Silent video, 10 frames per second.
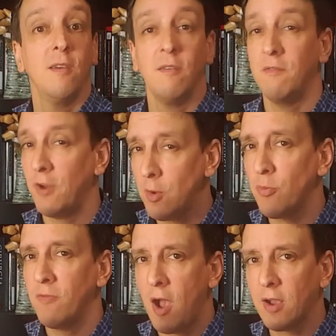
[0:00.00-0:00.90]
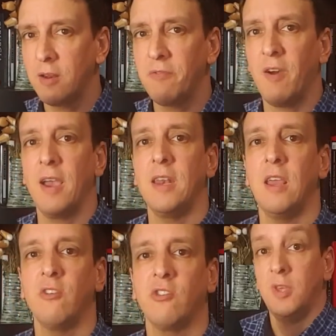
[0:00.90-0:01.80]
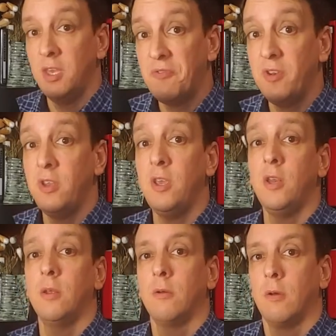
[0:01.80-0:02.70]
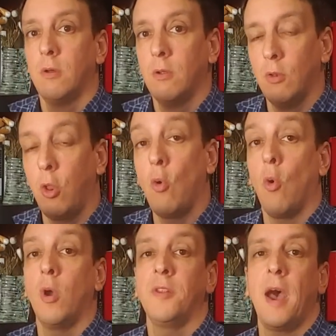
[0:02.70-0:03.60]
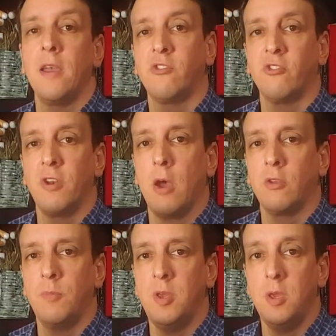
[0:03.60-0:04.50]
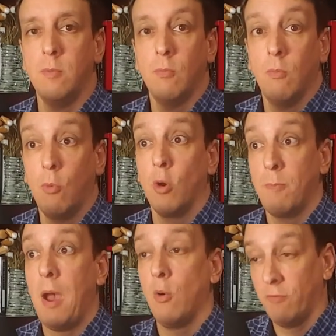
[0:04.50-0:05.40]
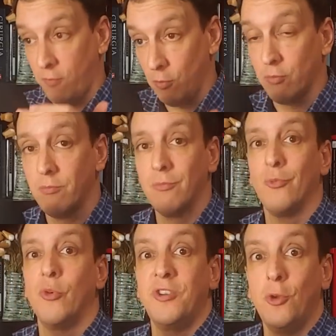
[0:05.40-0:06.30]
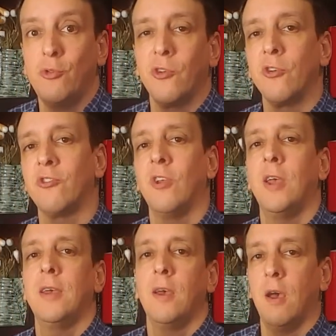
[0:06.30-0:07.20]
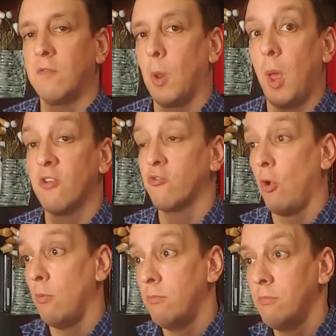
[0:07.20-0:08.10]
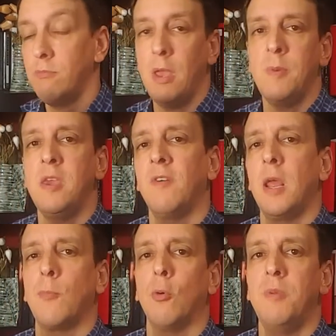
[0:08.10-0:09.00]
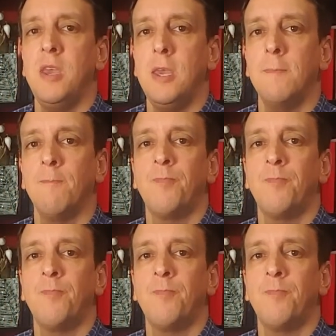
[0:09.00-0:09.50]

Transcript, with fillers: Very provocative findings. If indeed low oil diets turn out to be more powerful reducers of cholesterol, maybe even ApoB,